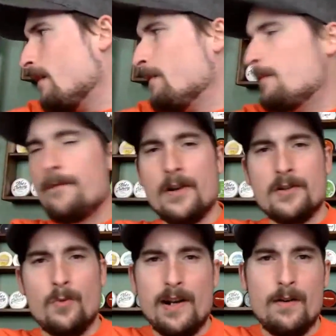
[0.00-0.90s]
But
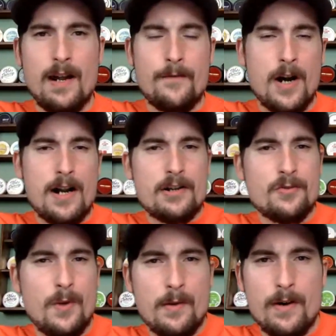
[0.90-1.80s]
if you're under
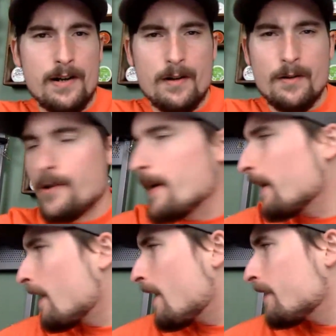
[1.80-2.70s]
21, don't drink,
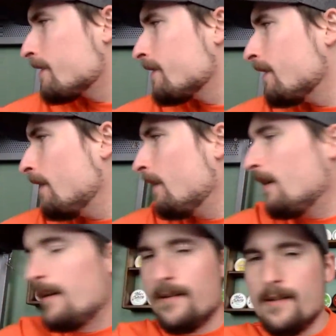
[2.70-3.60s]
guys.
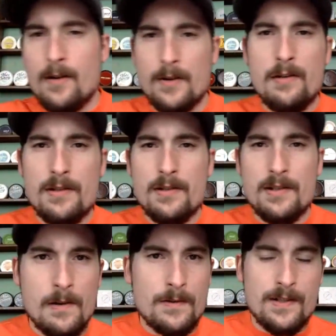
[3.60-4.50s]
Don't use
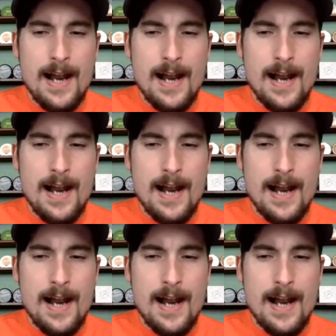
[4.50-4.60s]
snus.